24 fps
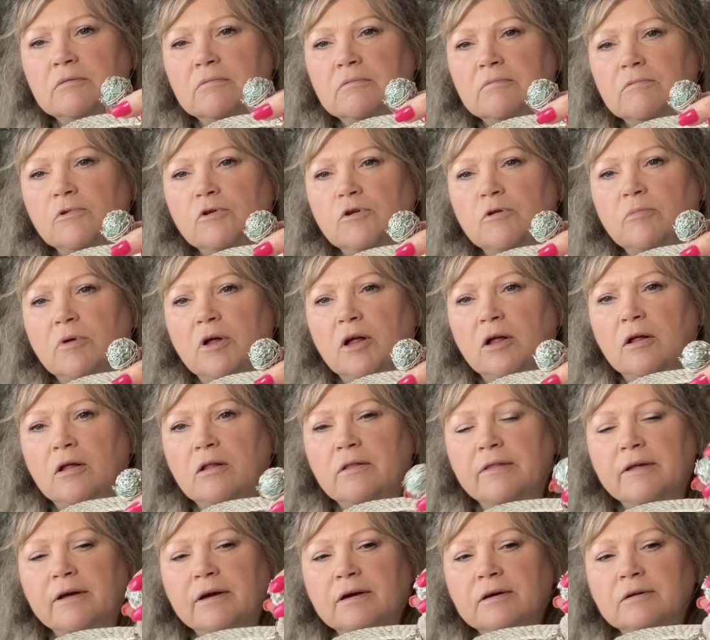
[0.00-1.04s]
wool ball
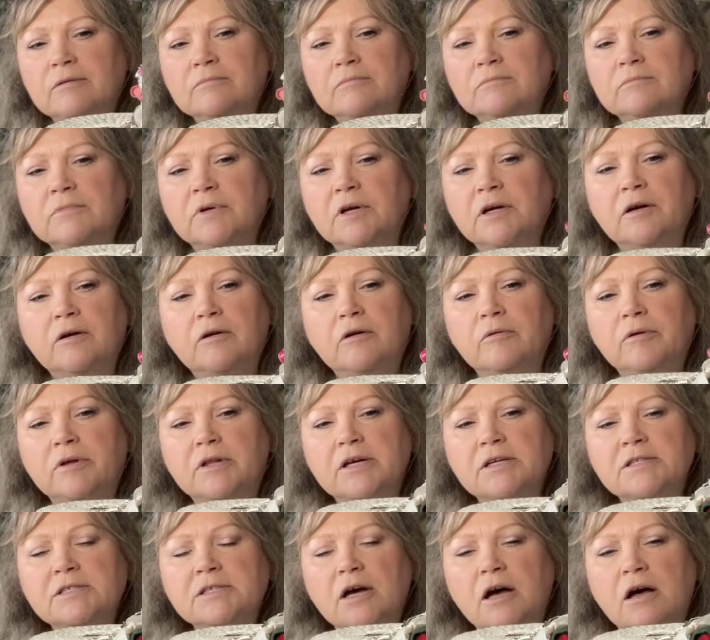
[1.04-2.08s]
thing. I don't know what
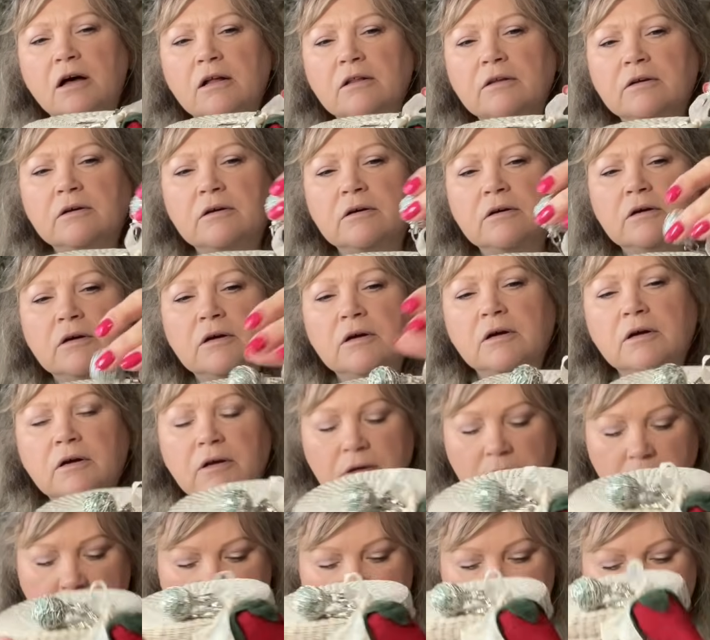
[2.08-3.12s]
that's called.
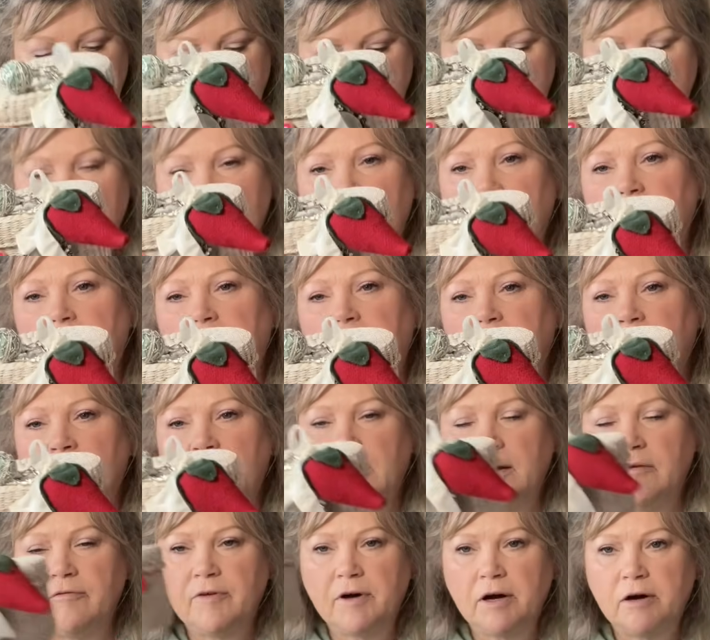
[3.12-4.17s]
But then
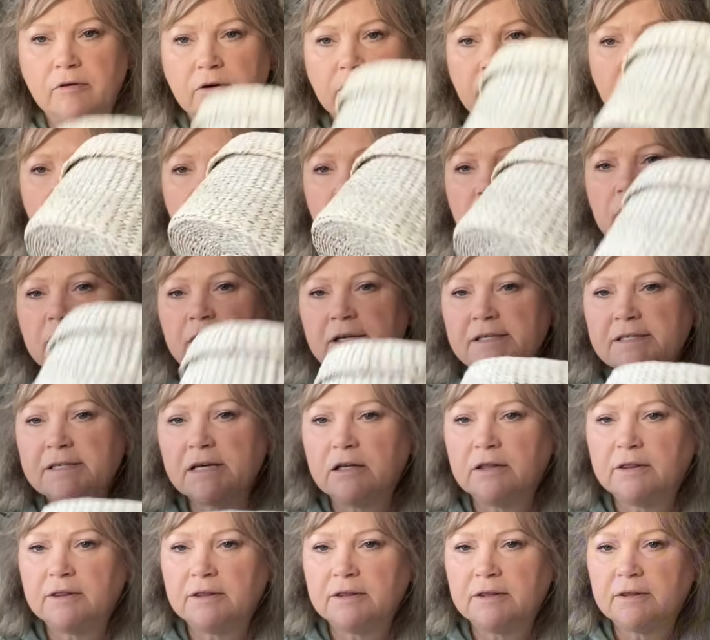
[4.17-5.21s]
I found this at
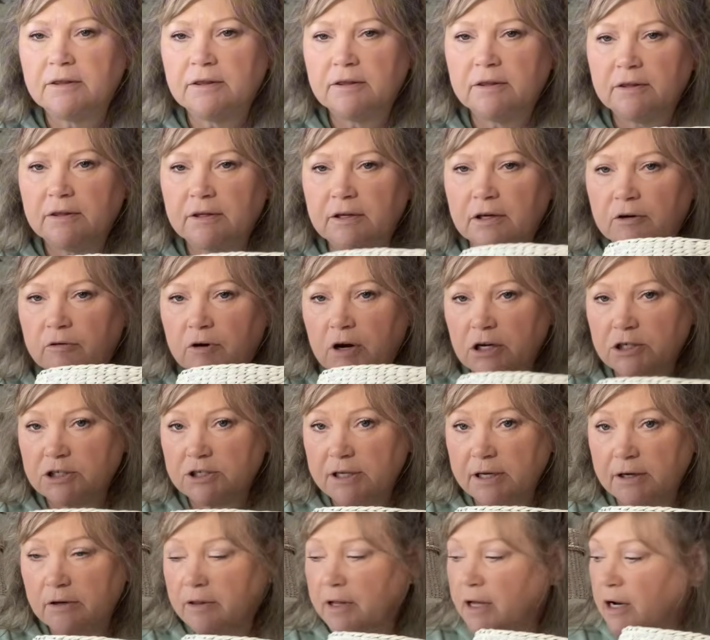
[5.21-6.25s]
the garage
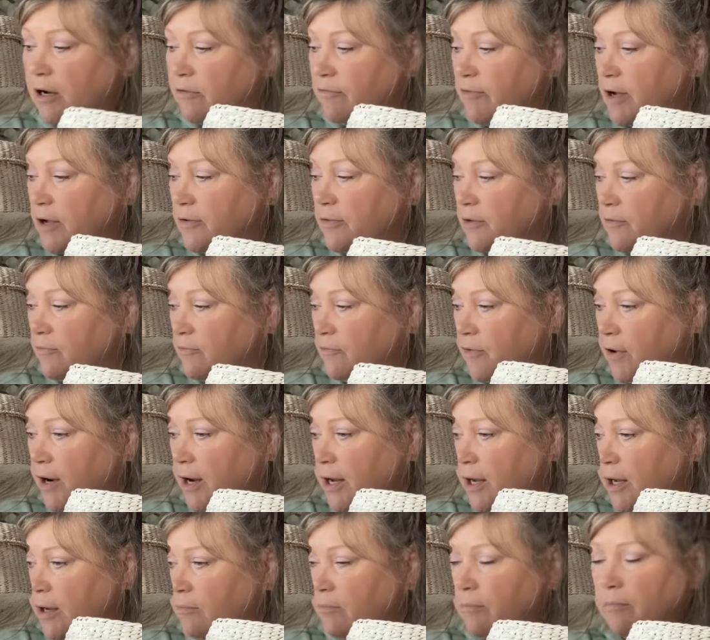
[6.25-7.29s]
sale that I found the
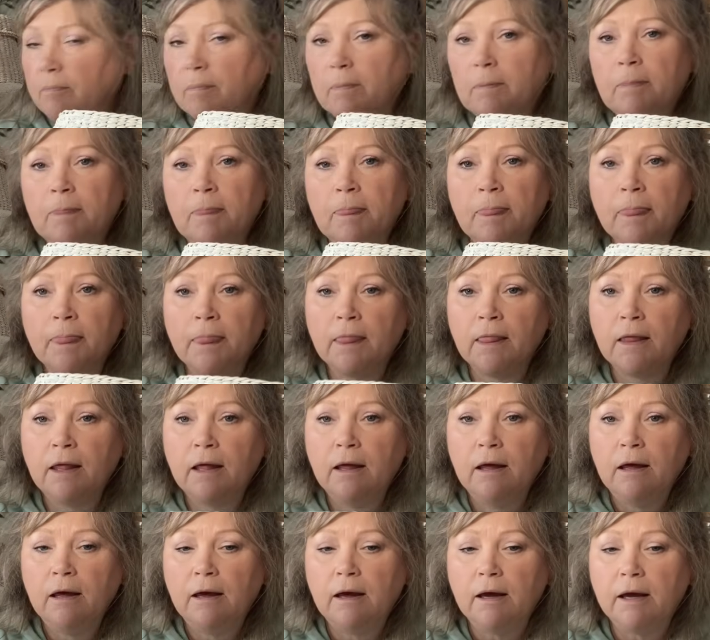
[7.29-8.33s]
frame,
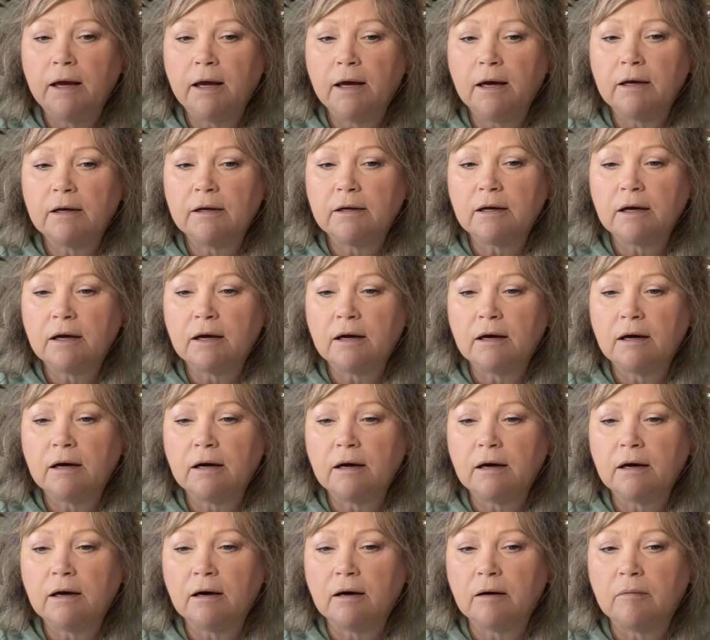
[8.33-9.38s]
and
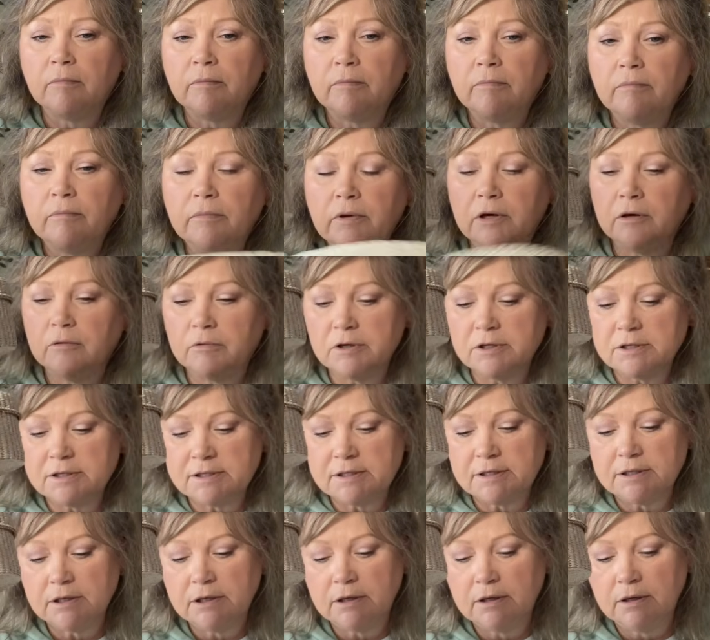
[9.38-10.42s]
it was